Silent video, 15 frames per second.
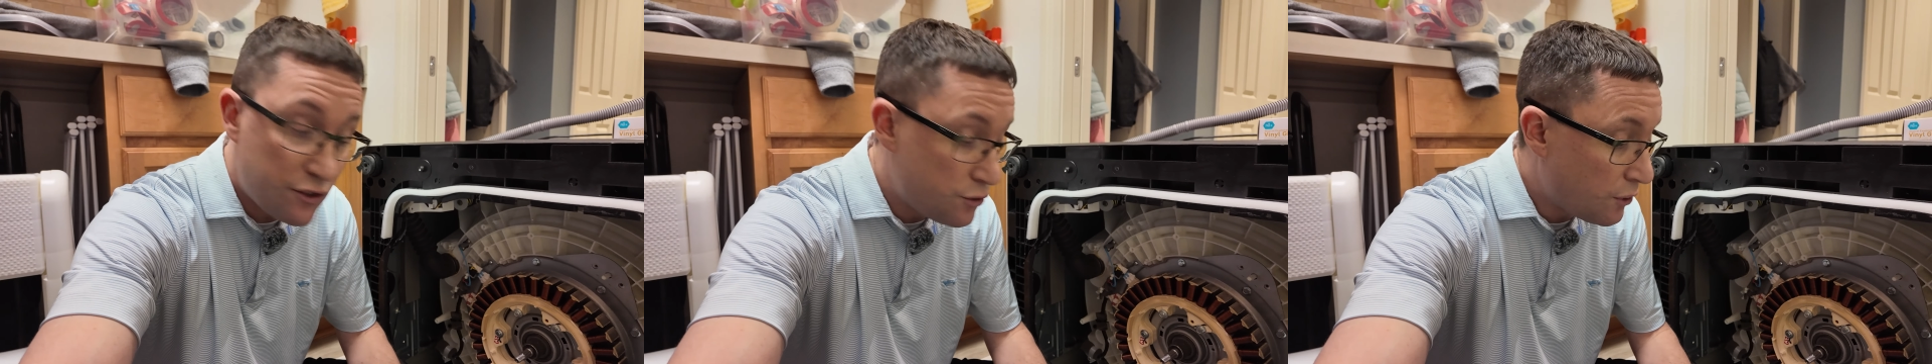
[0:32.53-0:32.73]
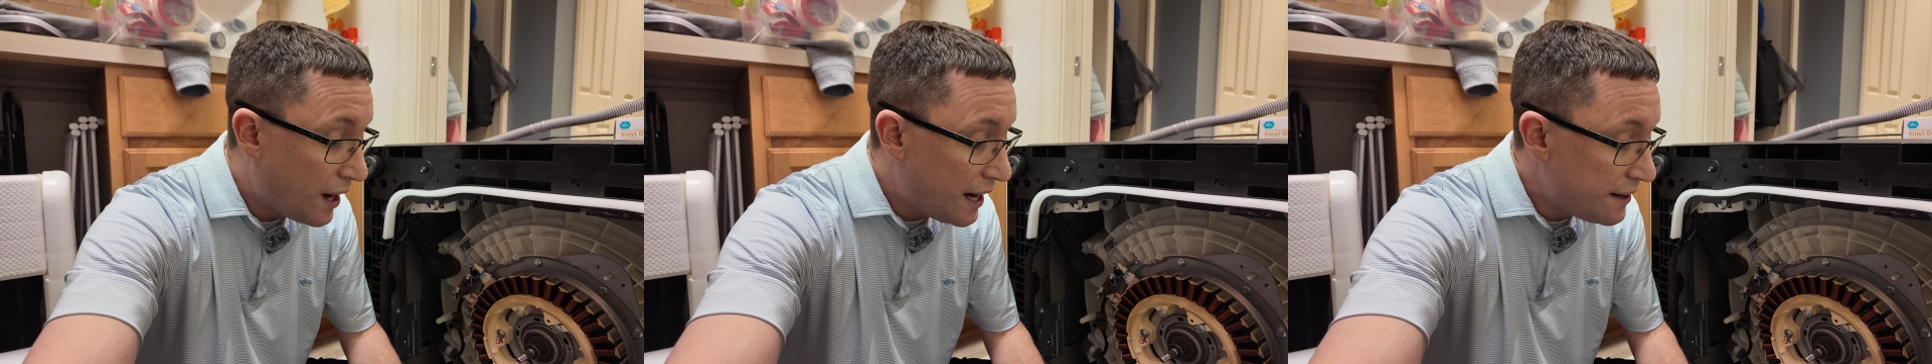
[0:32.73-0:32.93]

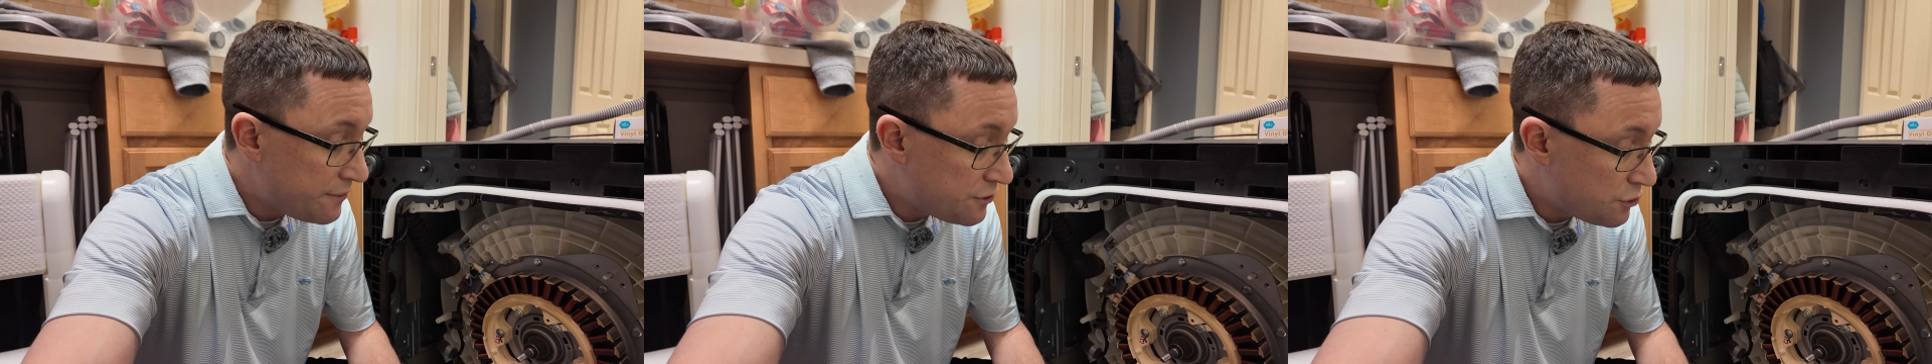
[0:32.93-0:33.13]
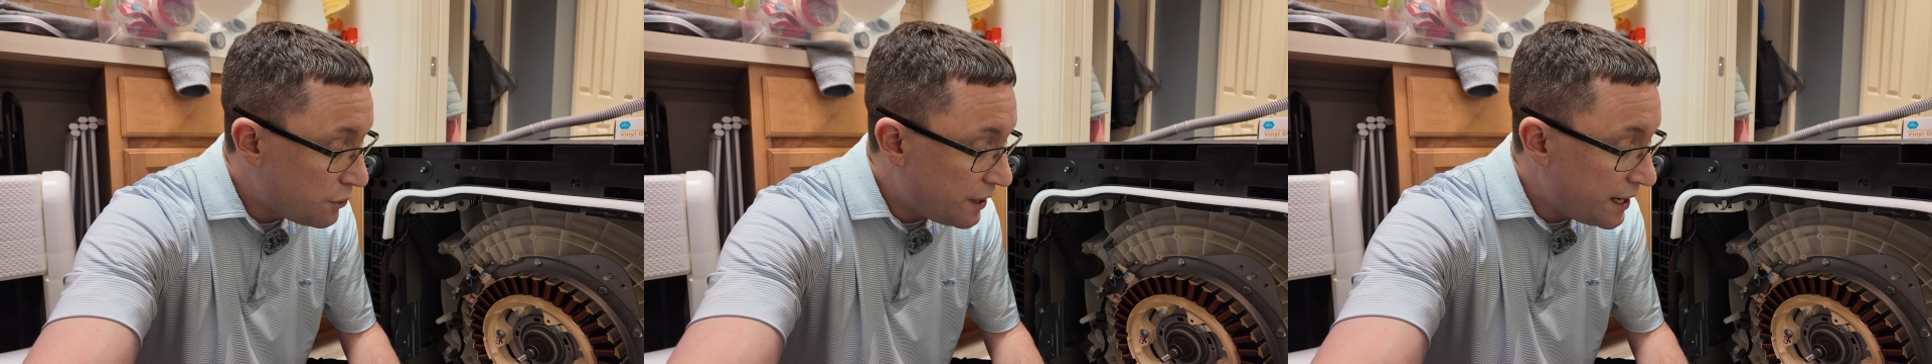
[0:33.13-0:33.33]

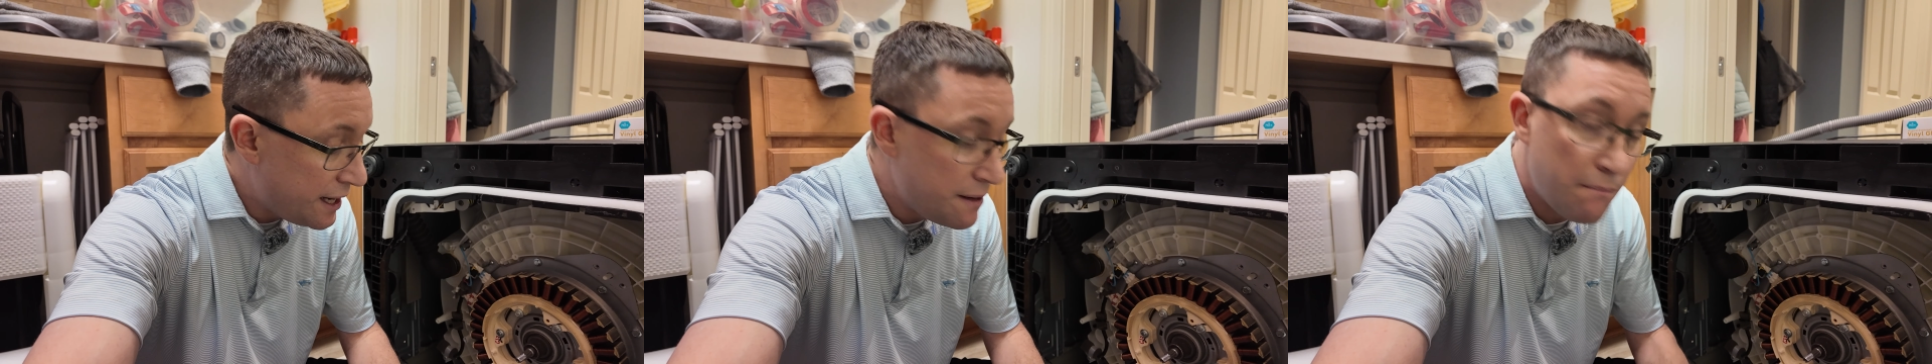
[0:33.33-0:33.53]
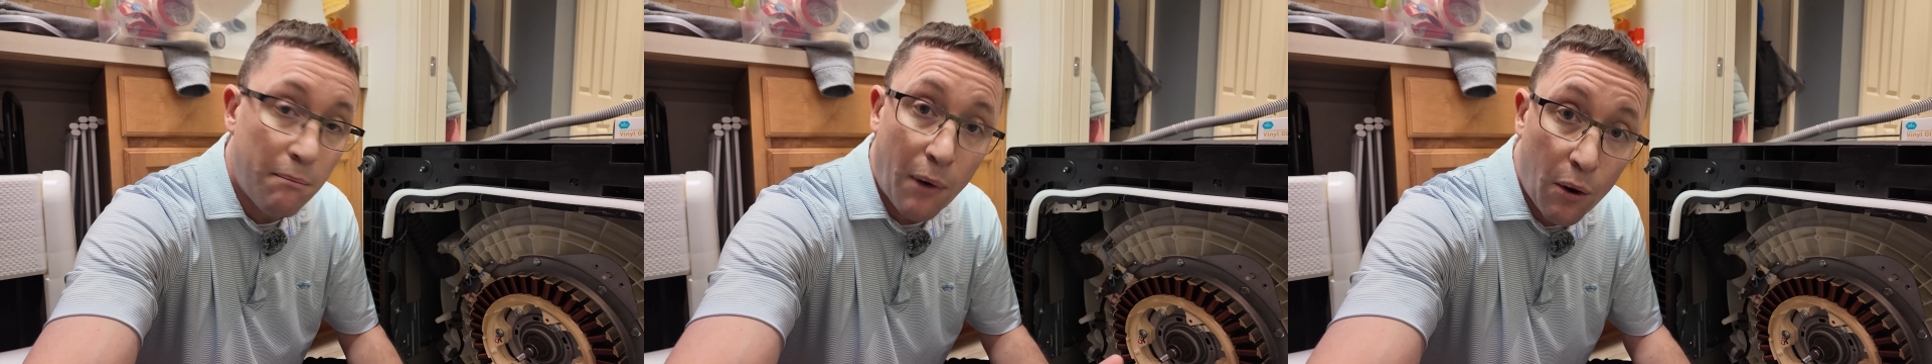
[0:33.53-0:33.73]

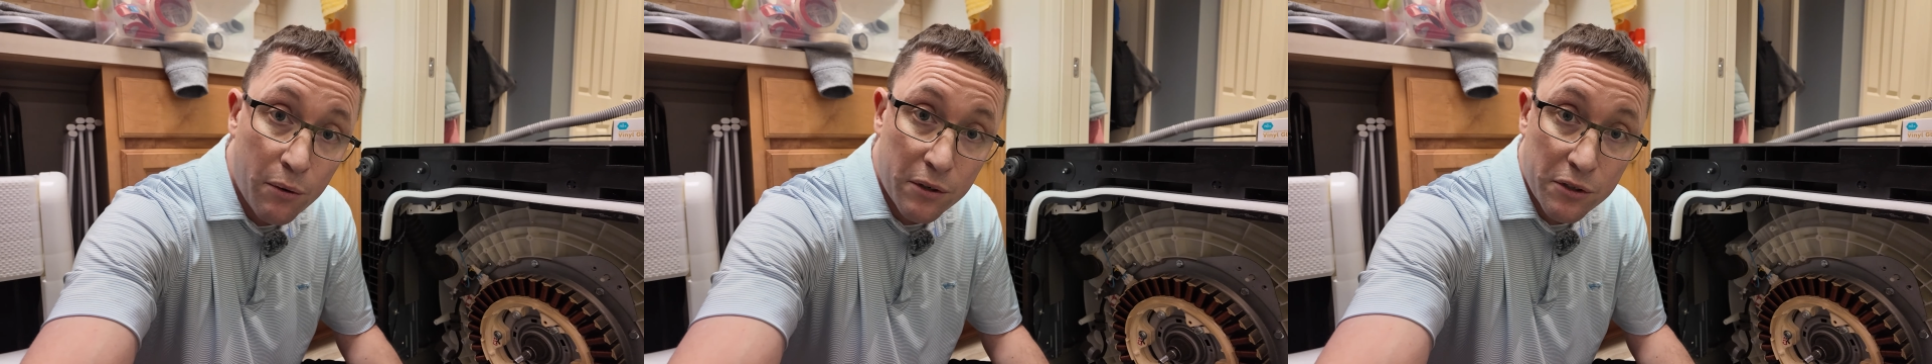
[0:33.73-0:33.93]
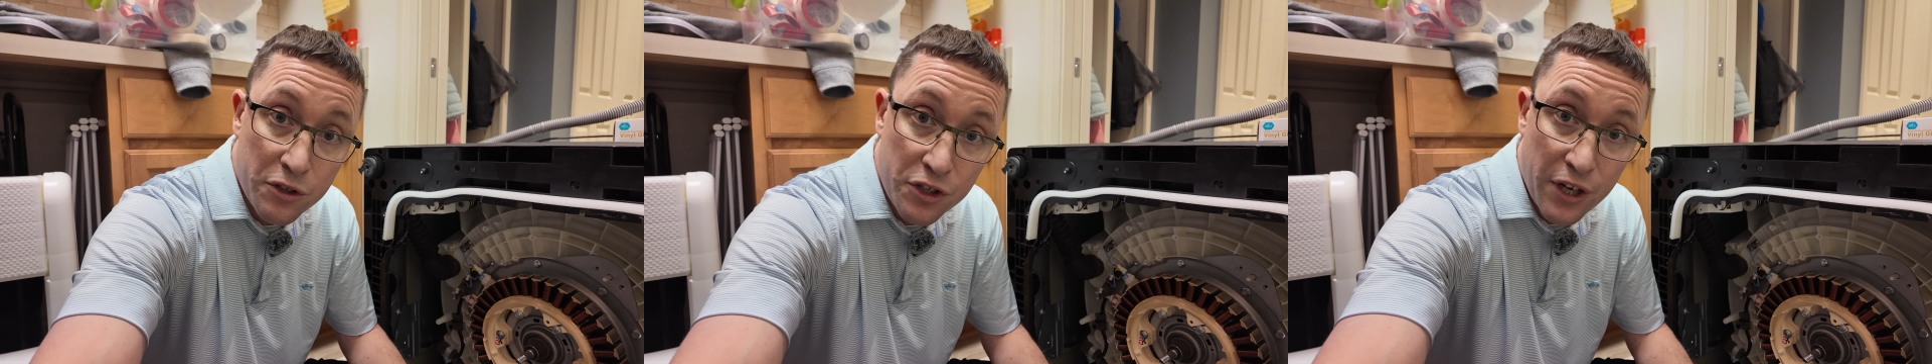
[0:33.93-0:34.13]
drivetrain
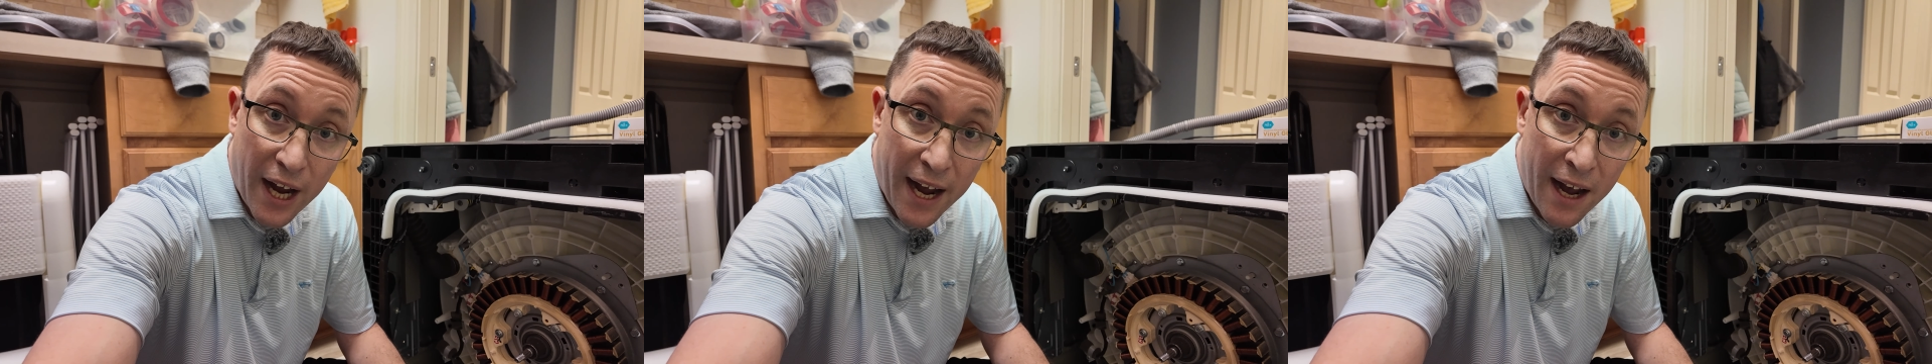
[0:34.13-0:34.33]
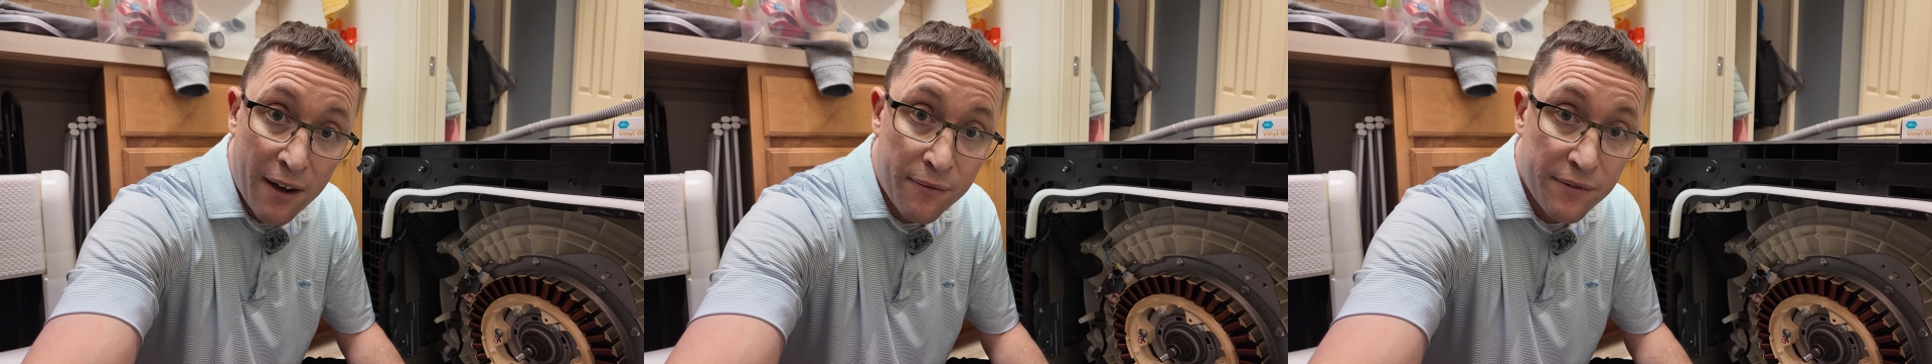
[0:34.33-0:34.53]
motor
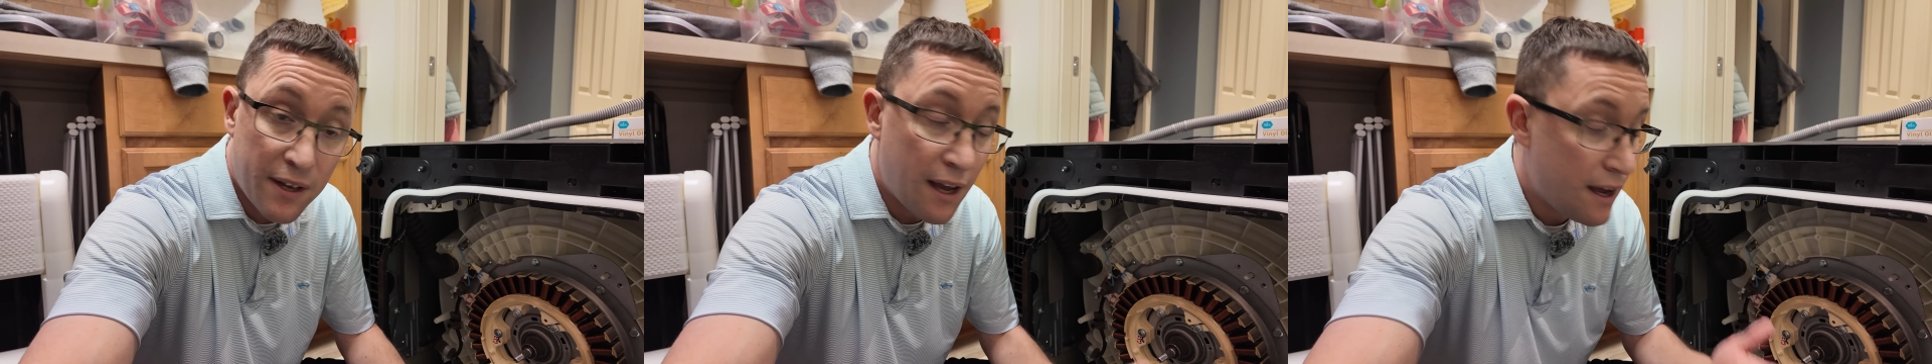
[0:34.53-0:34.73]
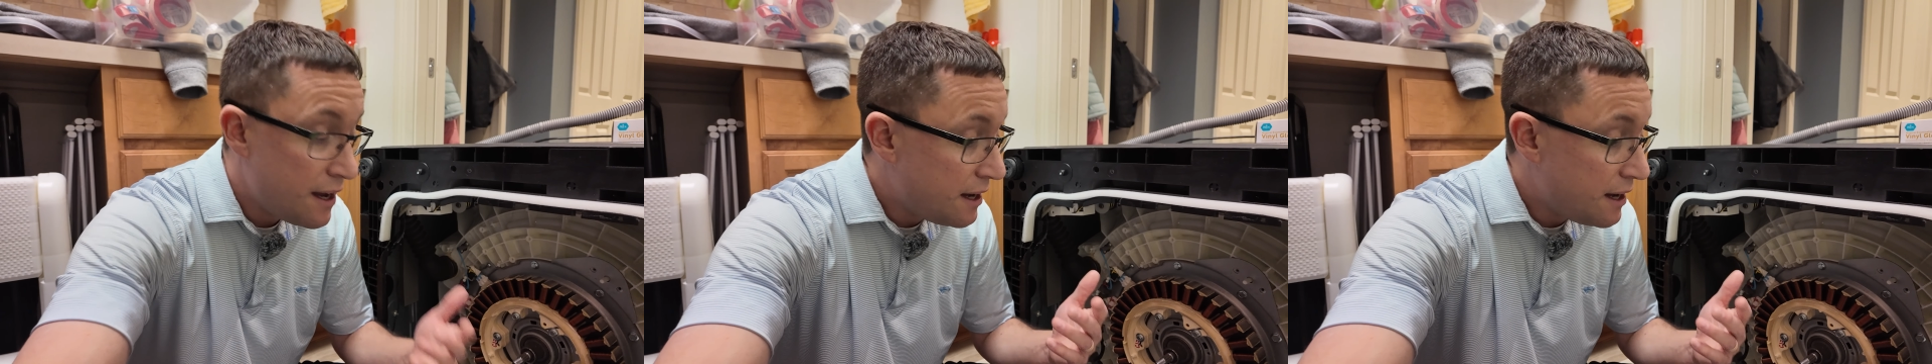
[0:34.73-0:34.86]
shaft